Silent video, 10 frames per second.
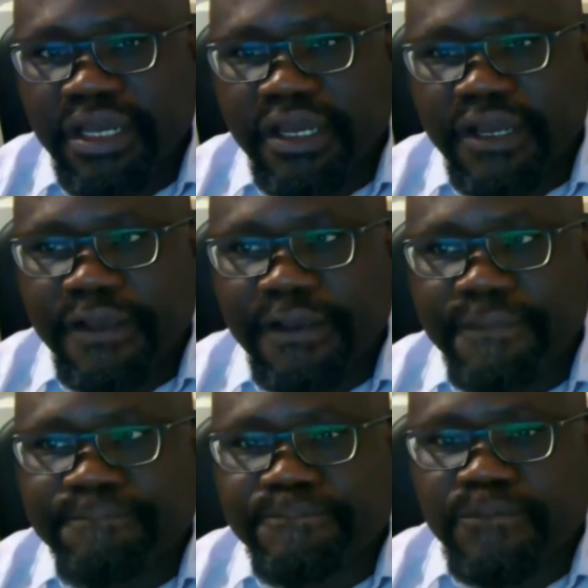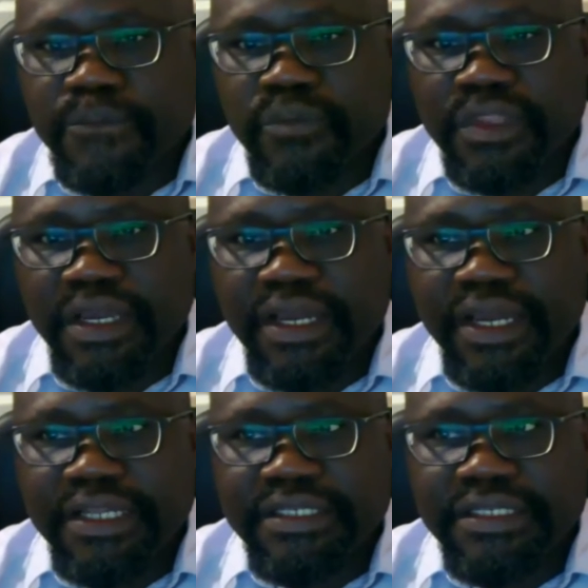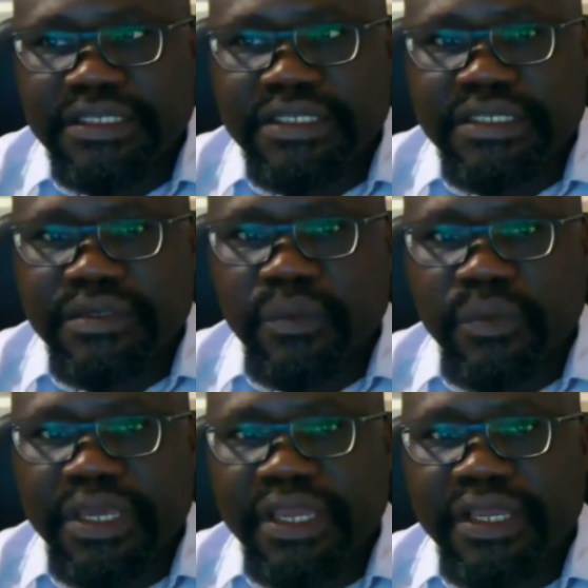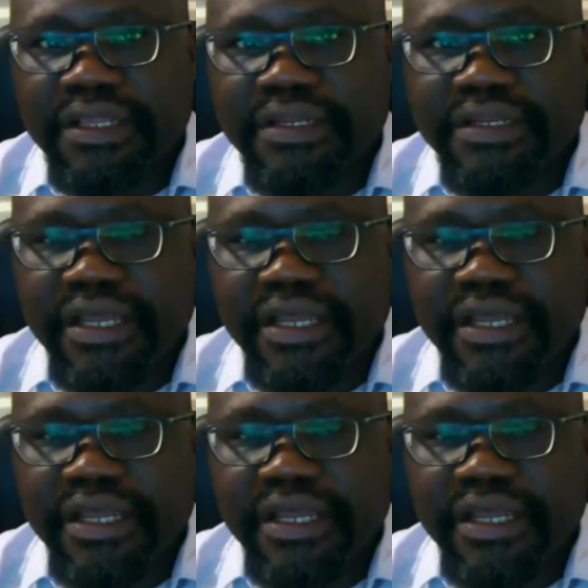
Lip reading: And the way